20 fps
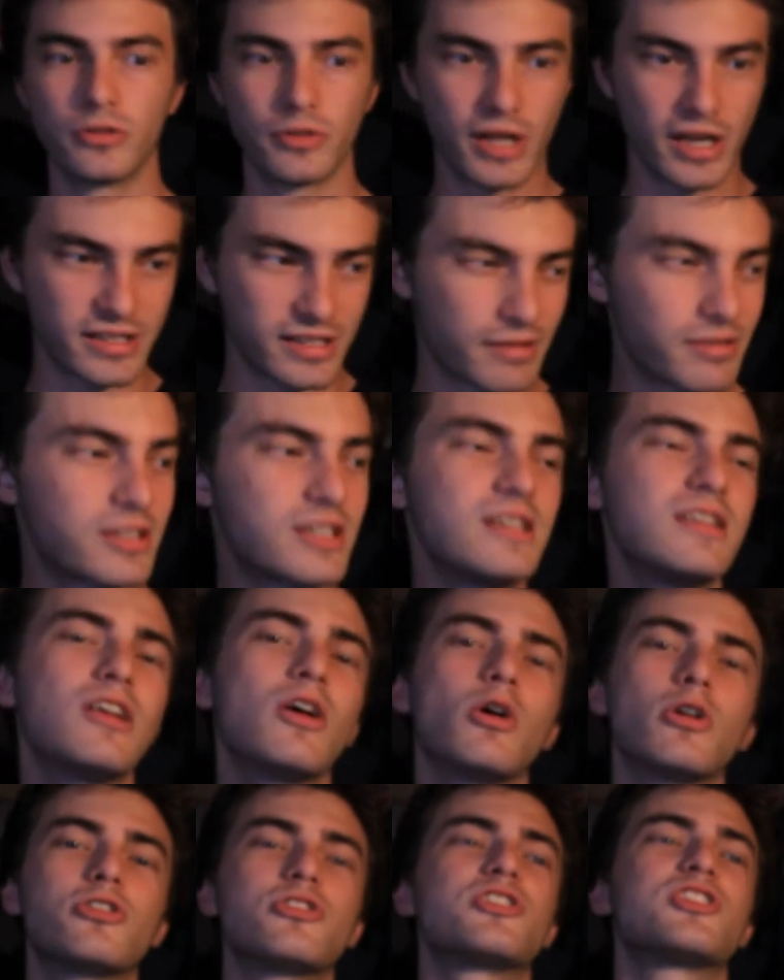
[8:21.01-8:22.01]
You guys have seen the
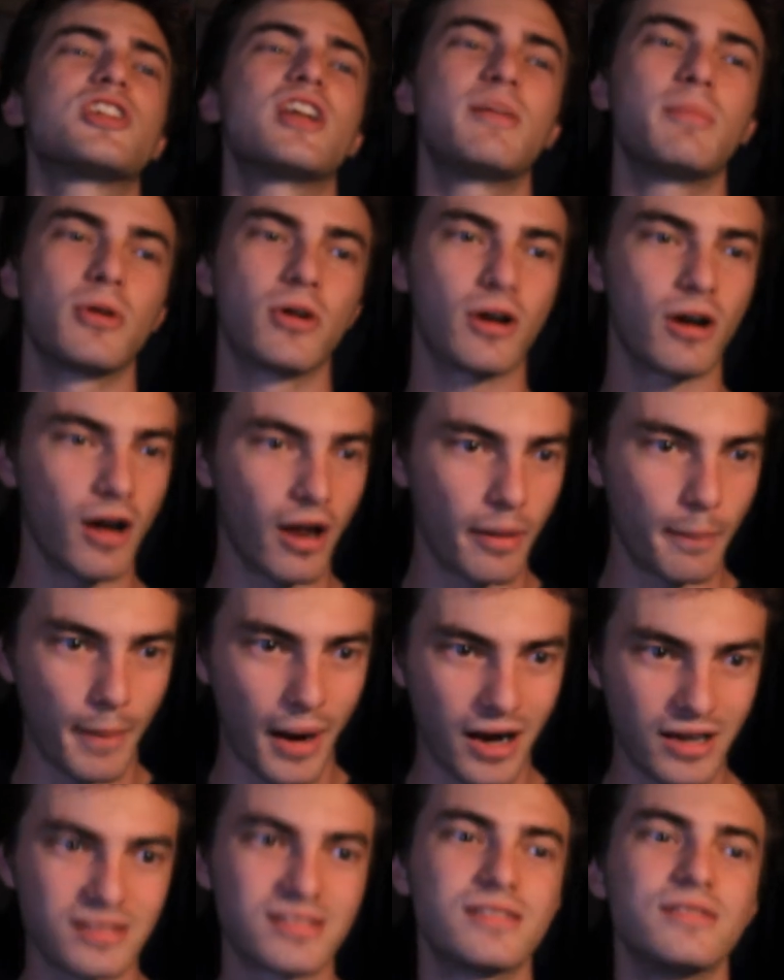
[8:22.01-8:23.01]
Ultra Saber
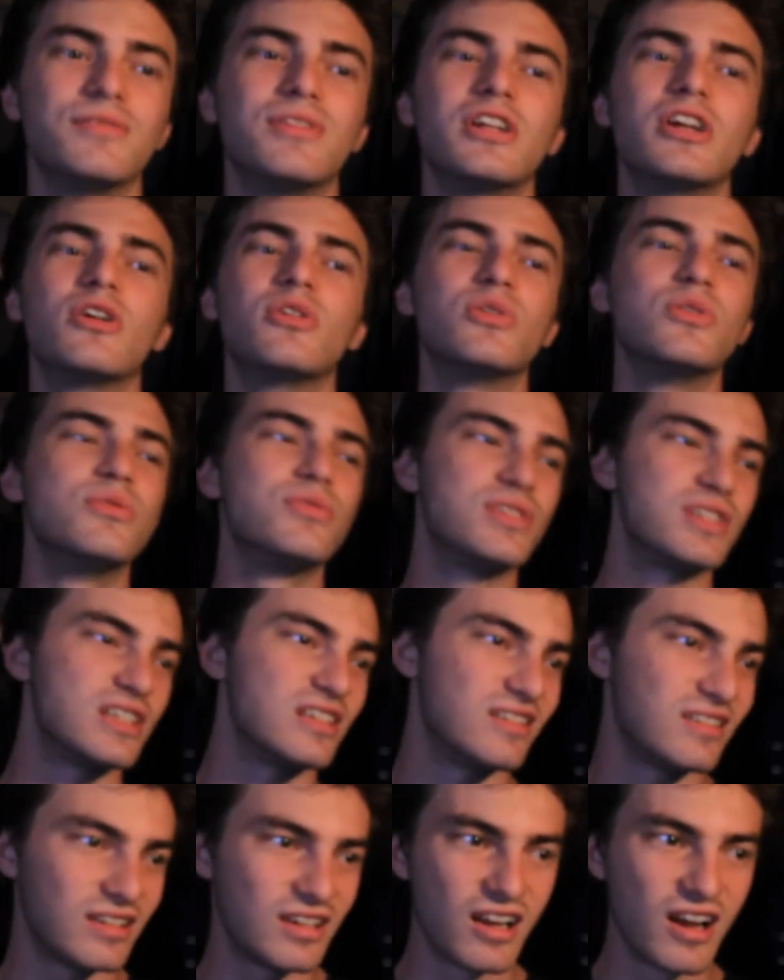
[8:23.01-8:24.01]
unboxing video, you've
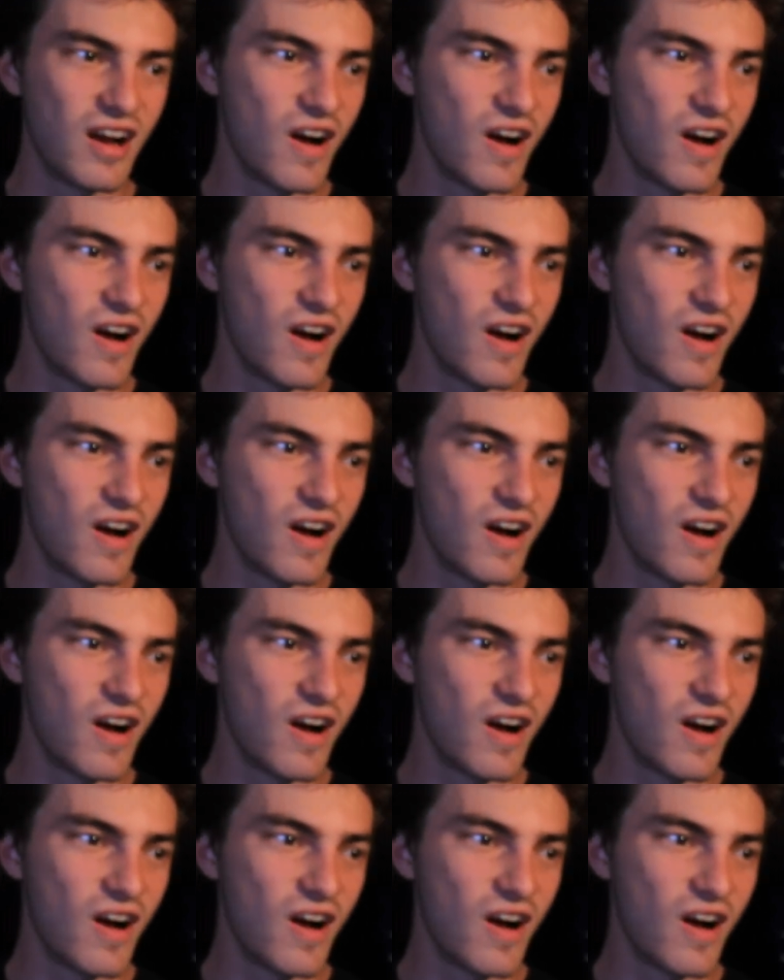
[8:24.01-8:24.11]
seen